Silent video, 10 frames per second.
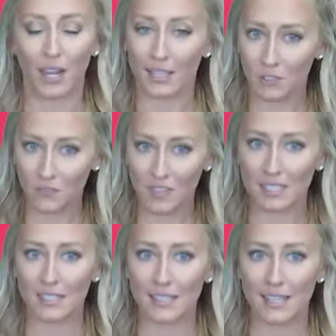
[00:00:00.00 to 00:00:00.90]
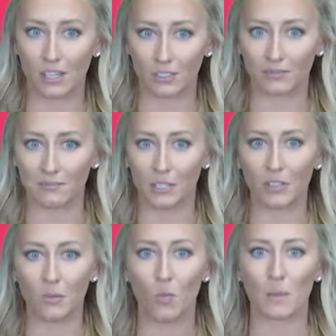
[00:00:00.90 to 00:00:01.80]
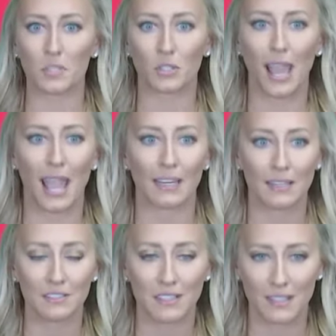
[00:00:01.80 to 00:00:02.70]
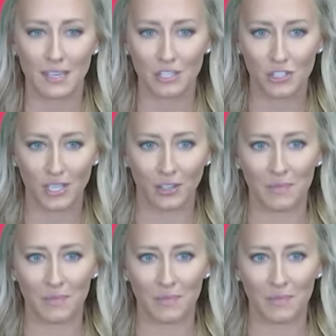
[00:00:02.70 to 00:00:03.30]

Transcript: as of this year, Merriam-Webster added it to the dictionary,